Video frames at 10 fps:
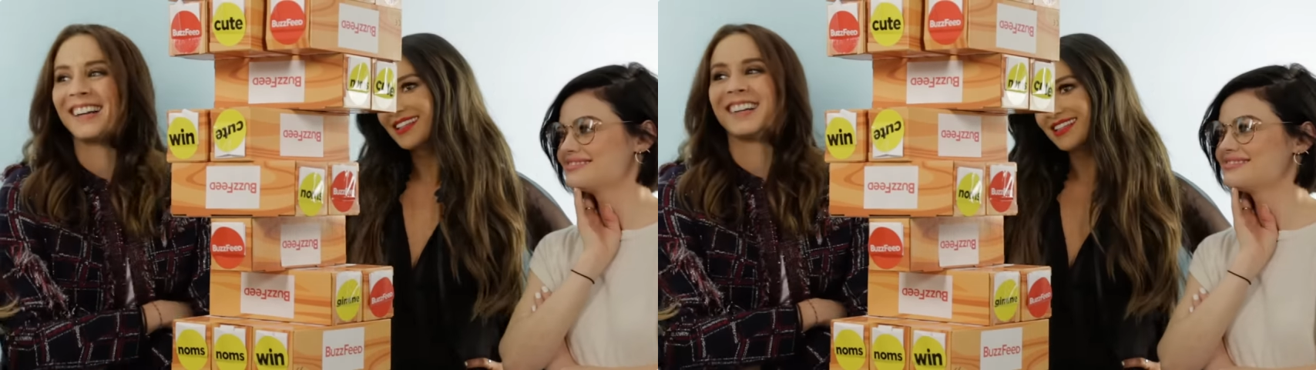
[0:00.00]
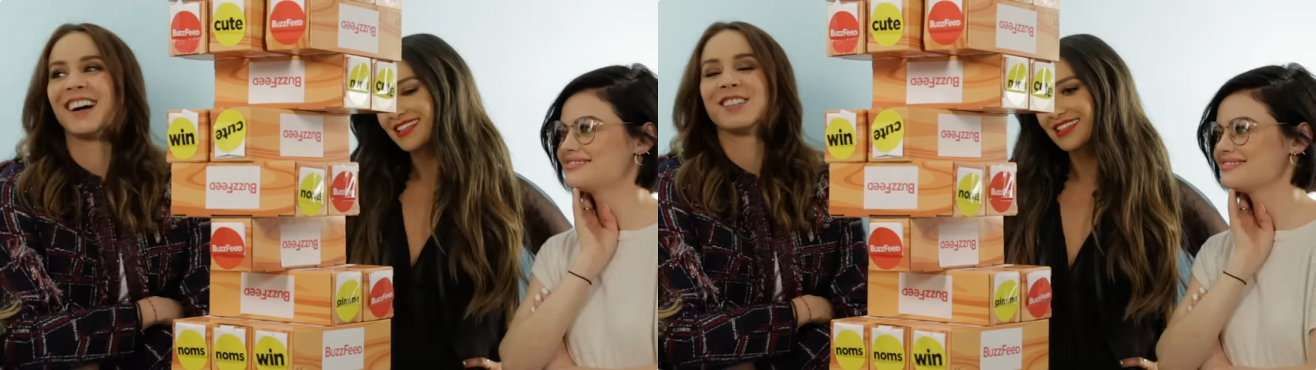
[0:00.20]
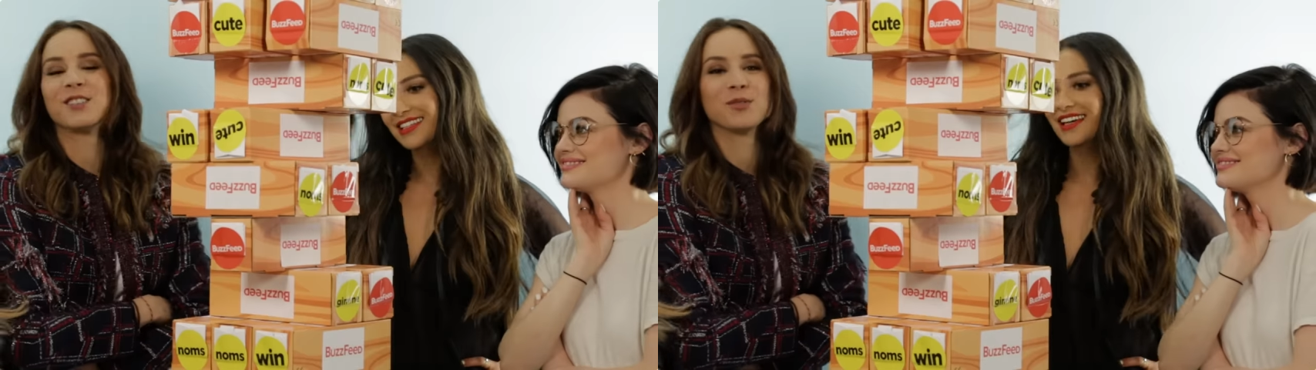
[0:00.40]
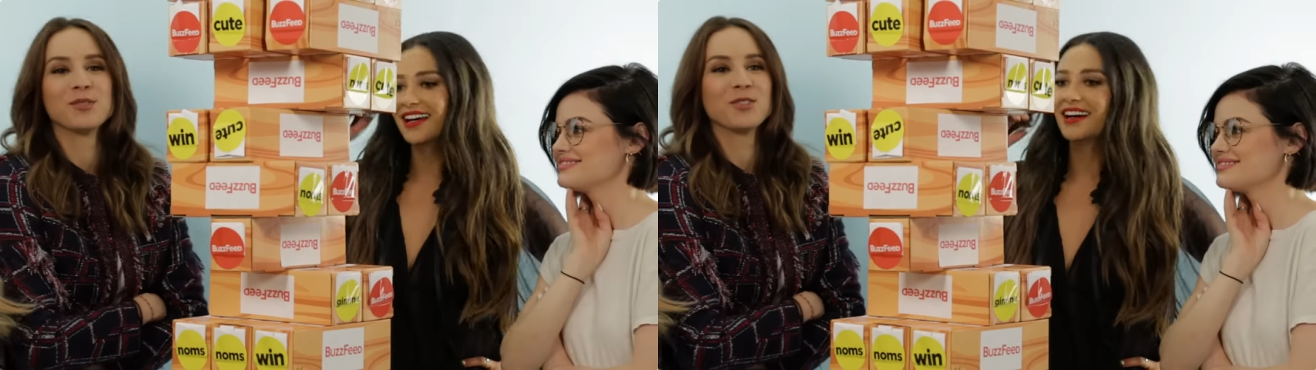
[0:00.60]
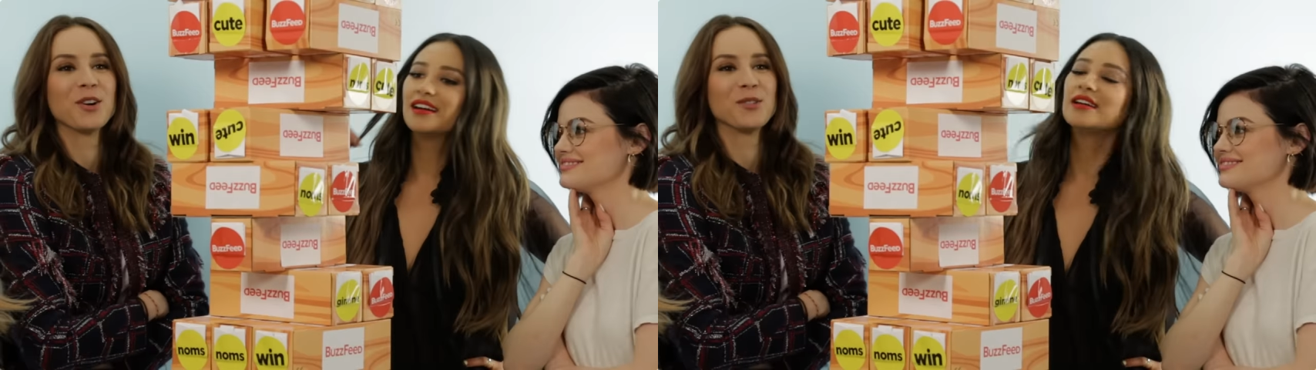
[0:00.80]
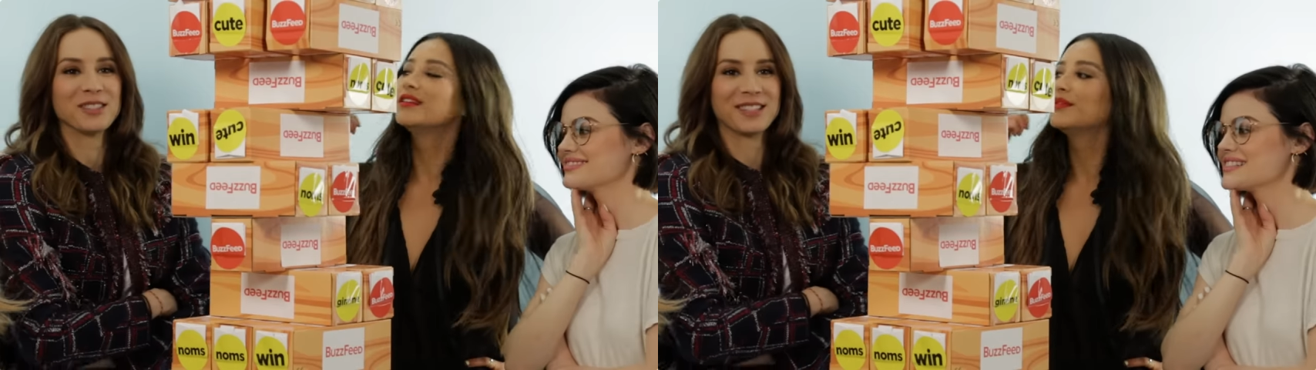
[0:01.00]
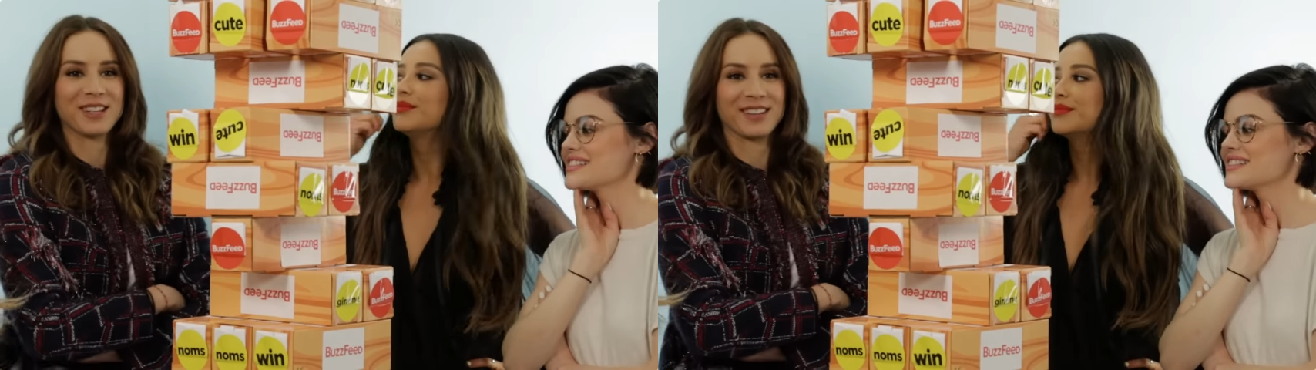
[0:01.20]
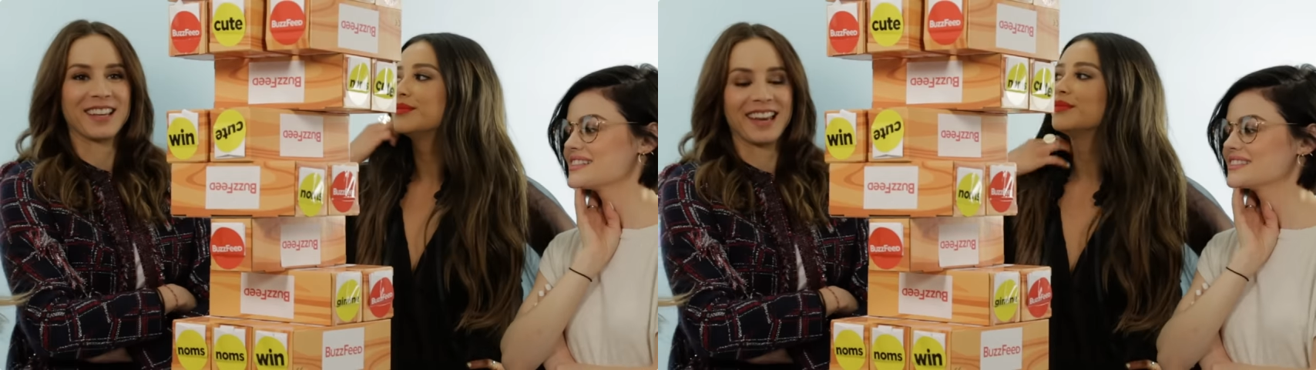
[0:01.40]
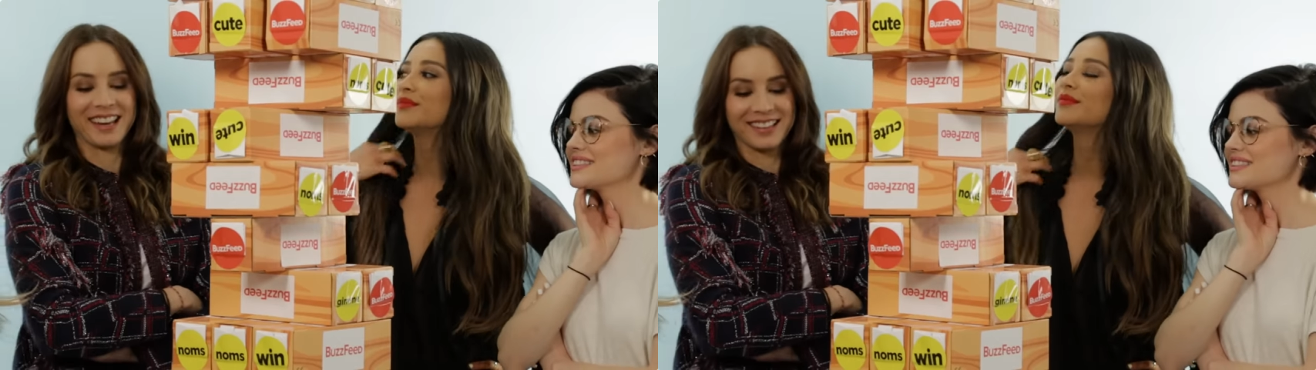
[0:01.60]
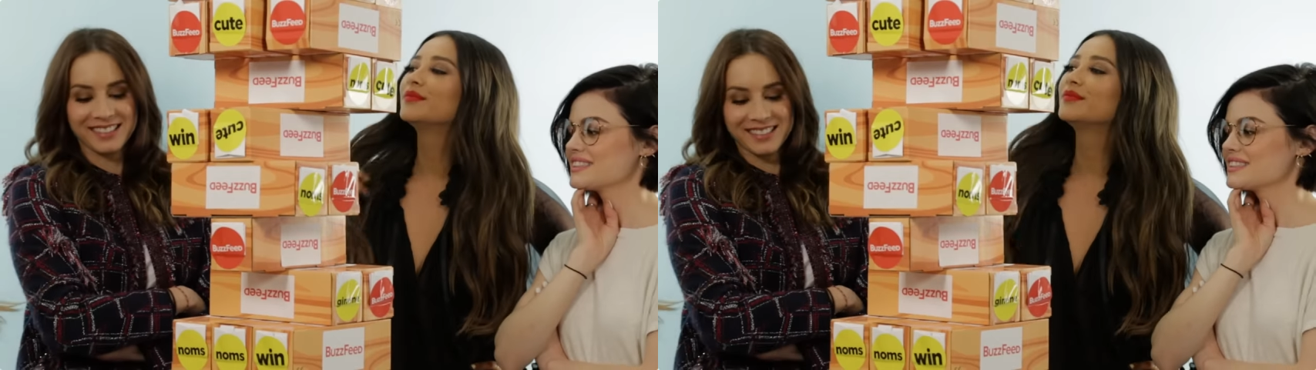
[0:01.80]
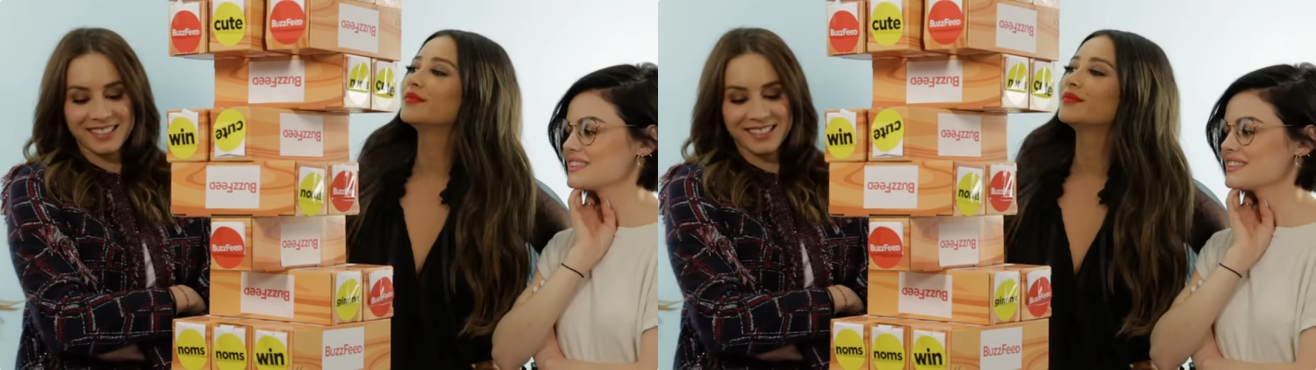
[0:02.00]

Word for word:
Speaker 1: and got too yeah. stoned at the arcade.